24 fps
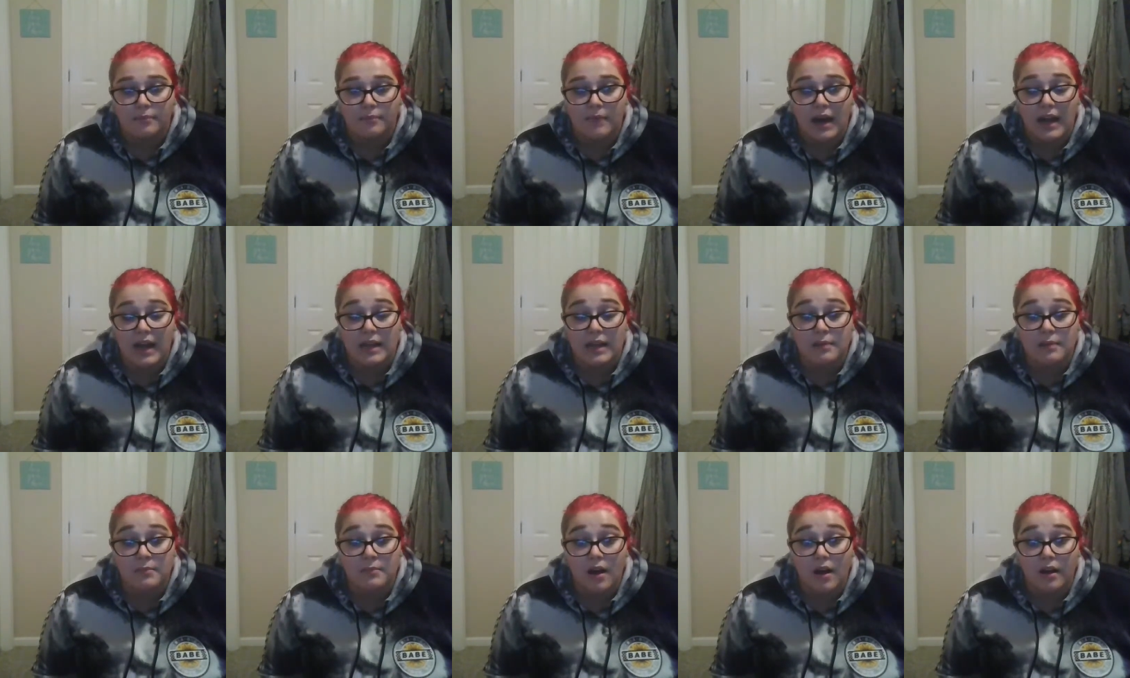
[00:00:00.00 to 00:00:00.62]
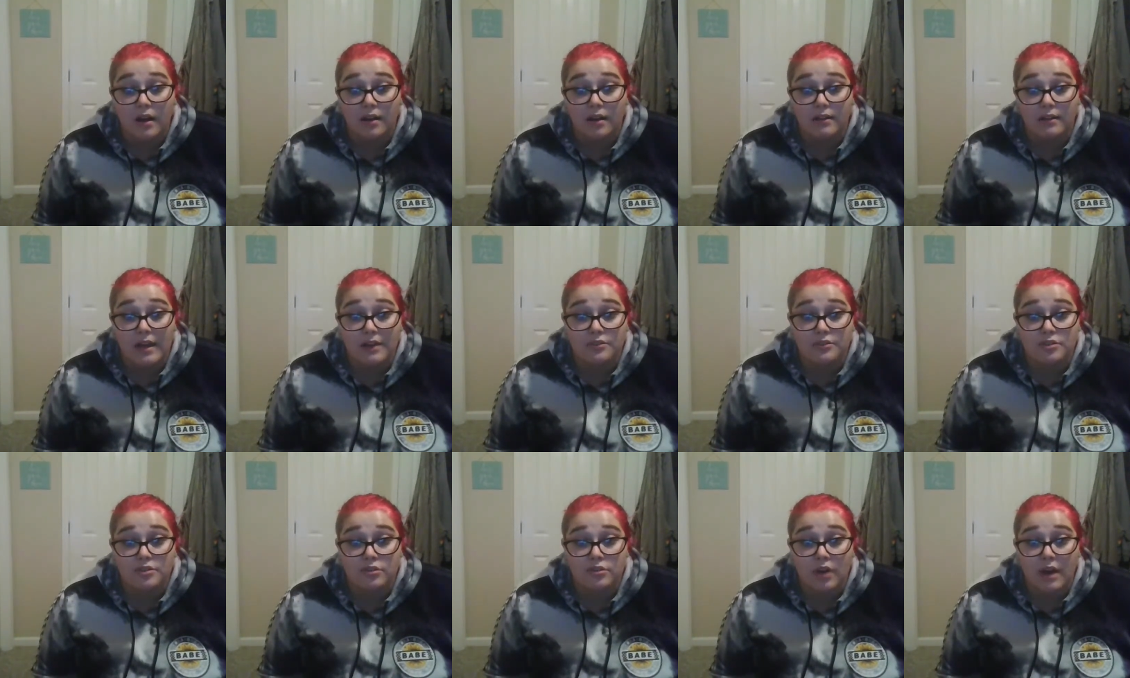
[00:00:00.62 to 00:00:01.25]
I am not
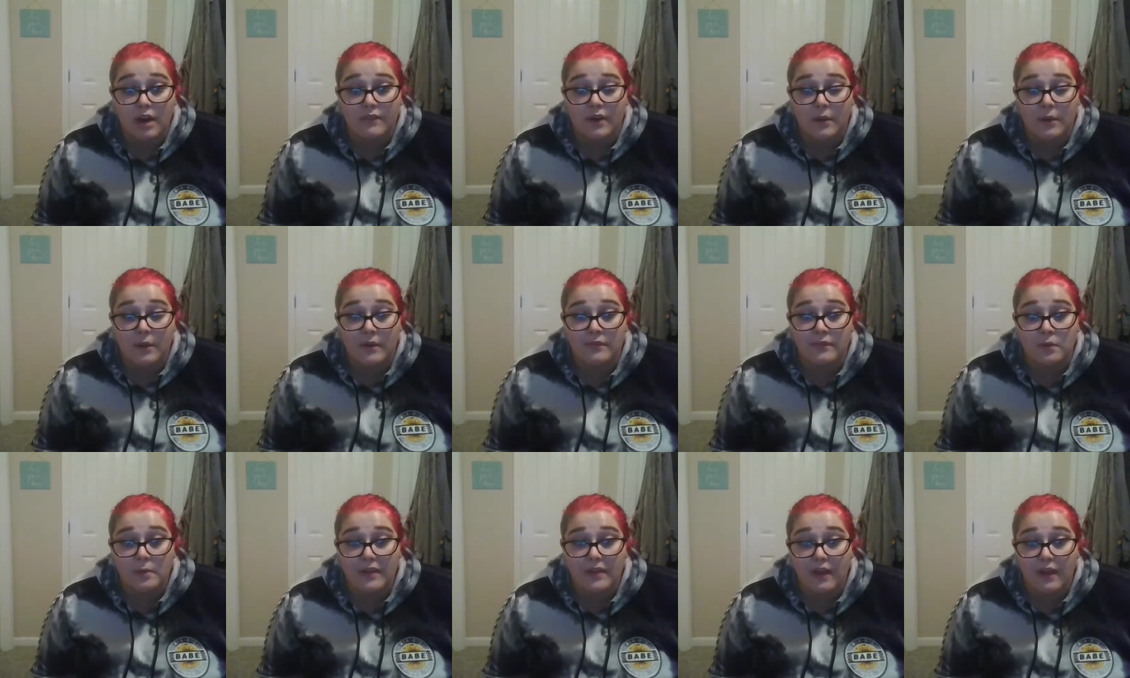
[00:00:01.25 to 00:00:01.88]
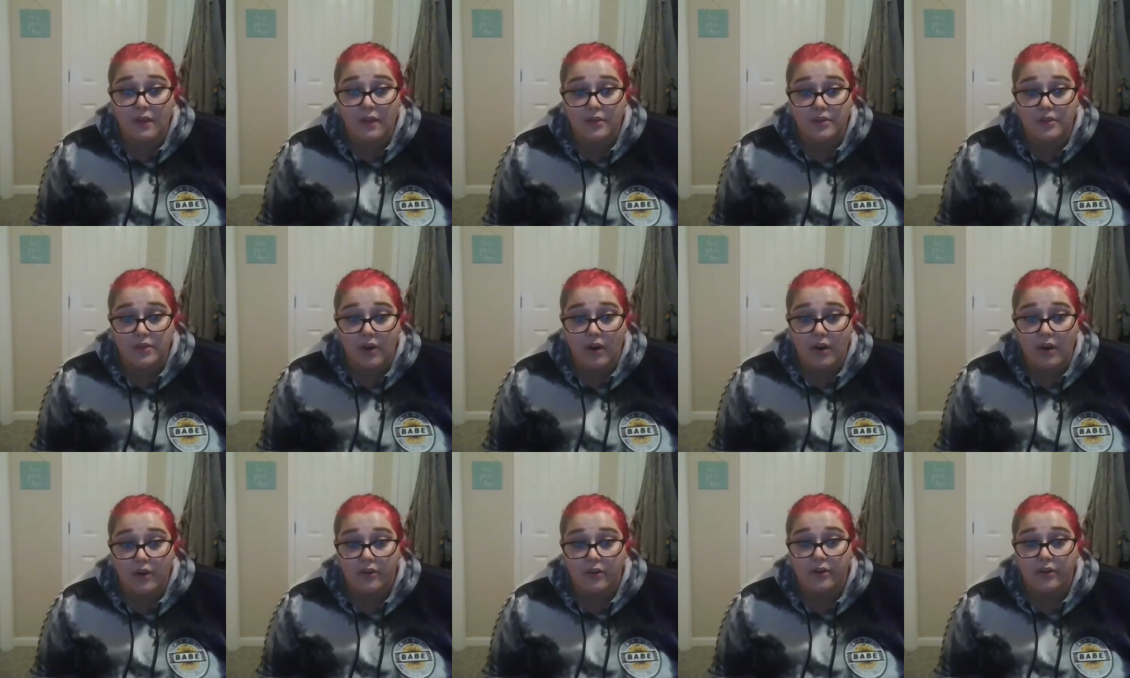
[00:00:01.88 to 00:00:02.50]
allowed to drive, however, without the
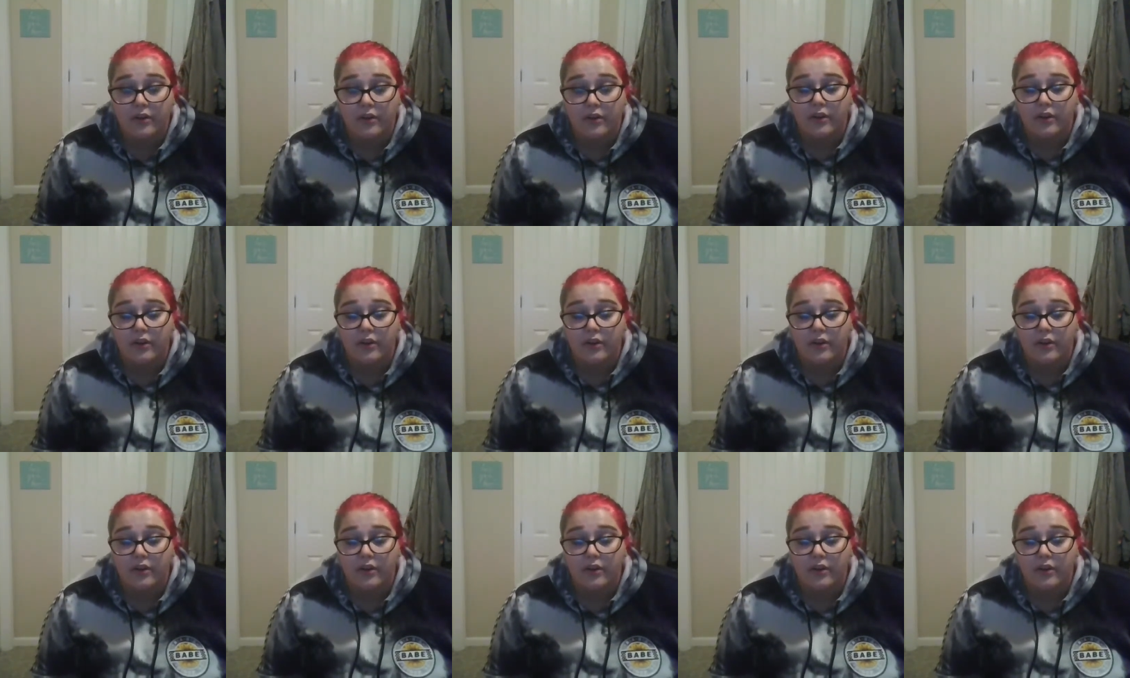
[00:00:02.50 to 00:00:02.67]
dog.